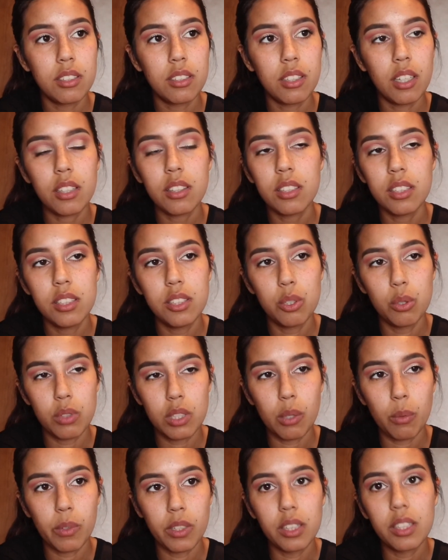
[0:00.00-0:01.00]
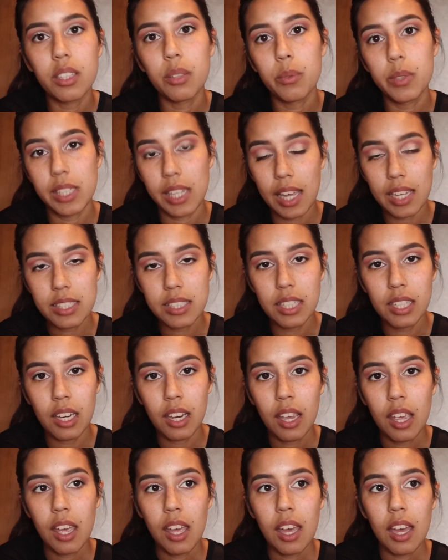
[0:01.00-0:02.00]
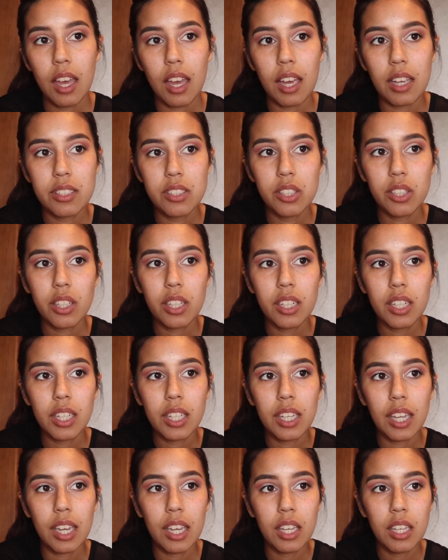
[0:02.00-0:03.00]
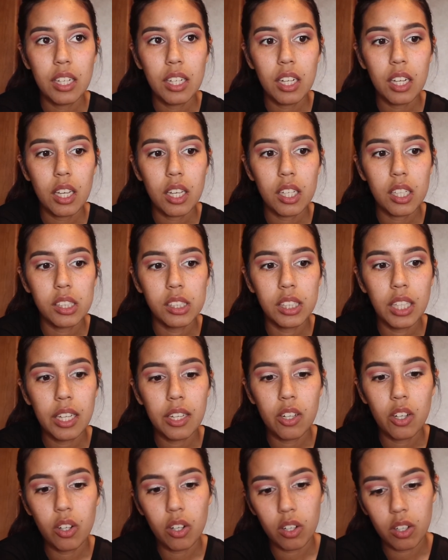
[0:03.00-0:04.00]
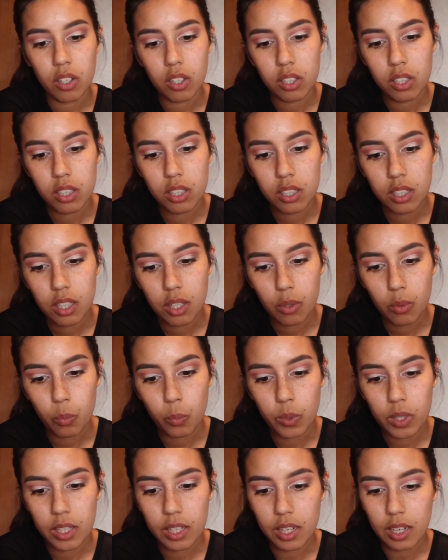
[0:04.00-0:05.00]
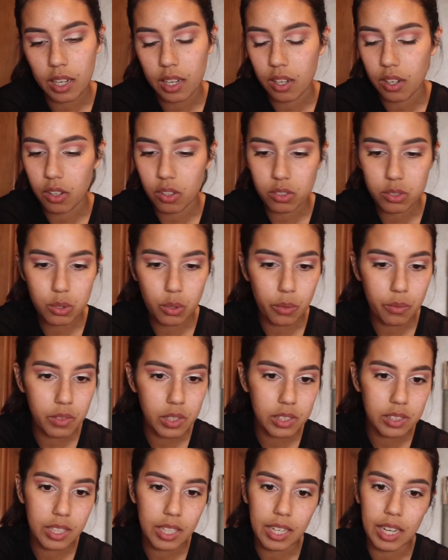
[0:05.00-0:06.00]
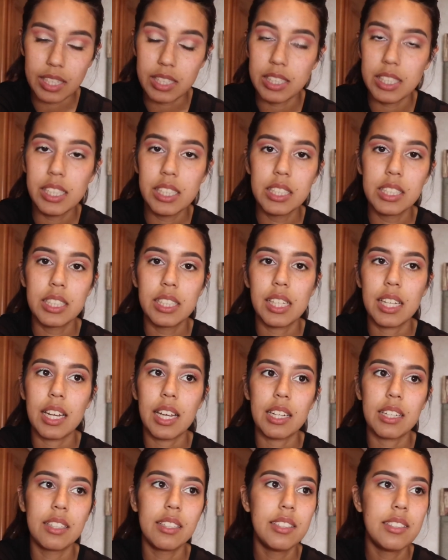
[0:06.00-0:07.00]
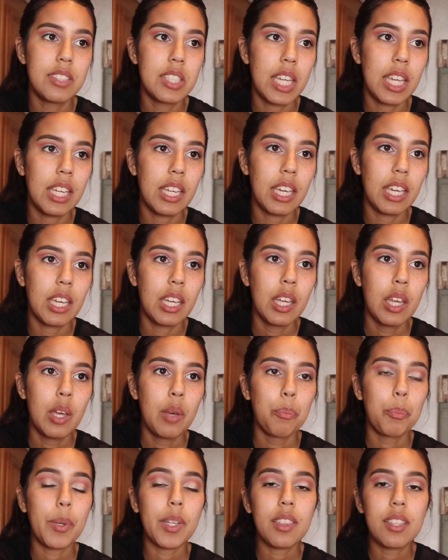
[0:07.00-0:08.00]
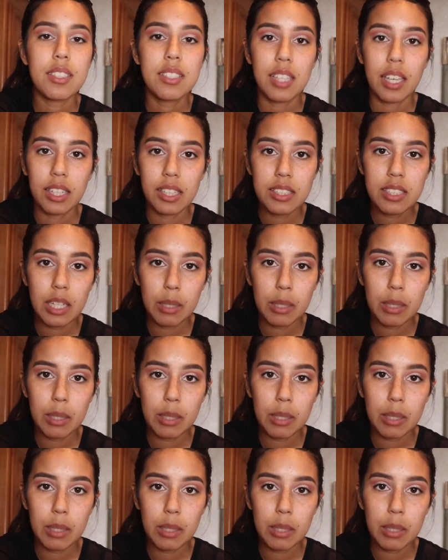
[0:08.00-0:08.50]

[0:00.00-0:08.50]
not the inducing one, the relaxant, I took it again later on when I also felt like I needed it, like I couldn't take it. But the second